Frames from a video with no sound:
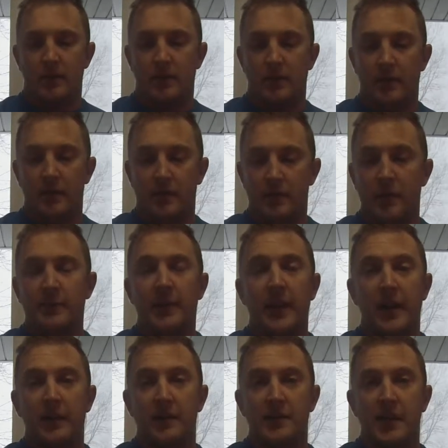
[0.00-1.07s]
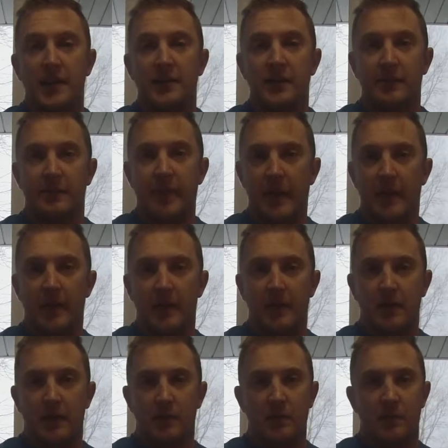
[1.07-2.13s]
The Terminator was actually very
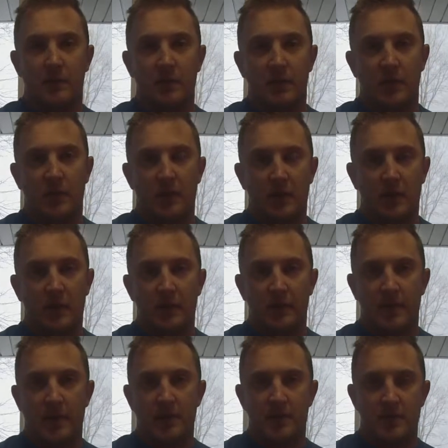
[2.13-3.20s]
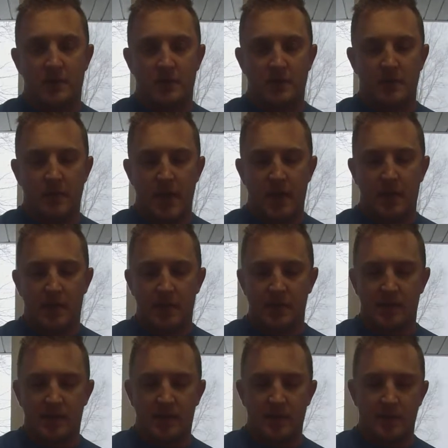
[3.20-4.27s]
good with hookup ratio. I
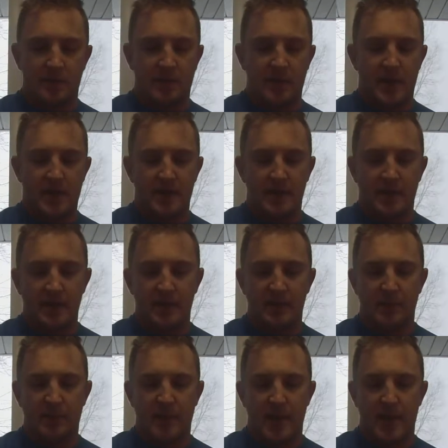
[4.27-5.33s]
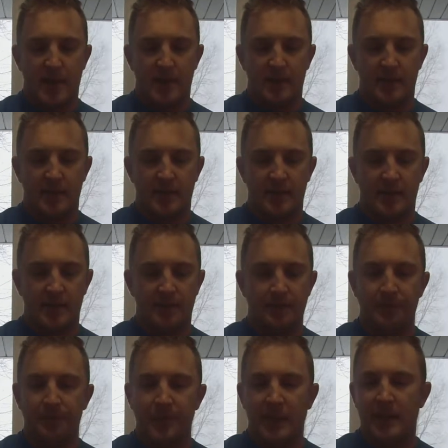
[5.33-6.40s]
was pleasantly surprised.
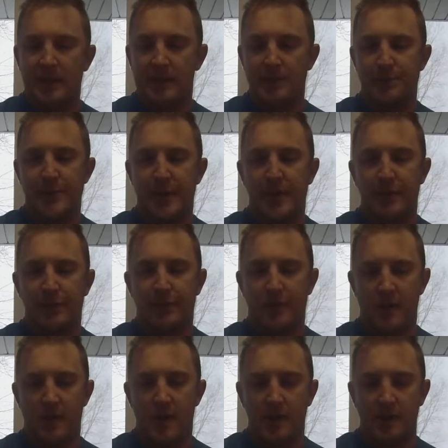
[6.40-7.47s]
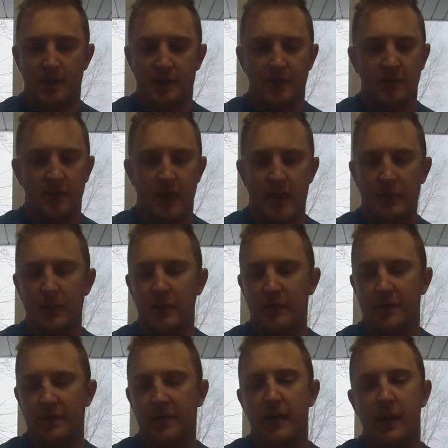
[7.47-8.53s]
It's a bigger frog, so I would
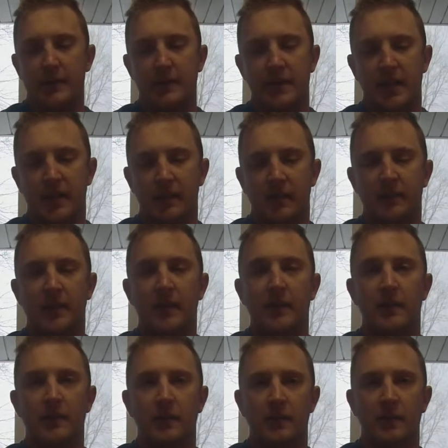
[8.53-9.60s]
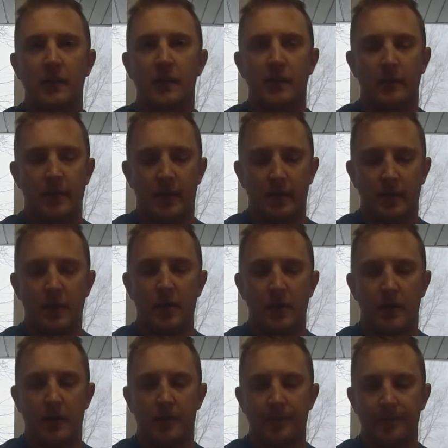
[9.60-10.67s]
have thought that it would have been a little bit
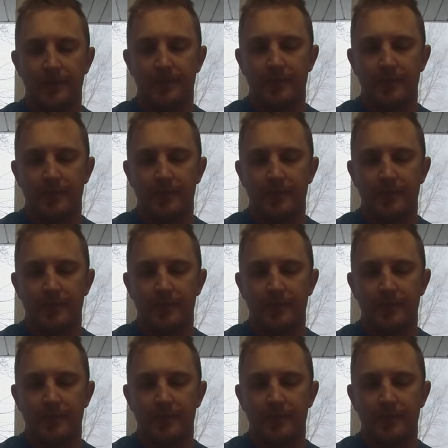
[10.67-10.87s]
lower.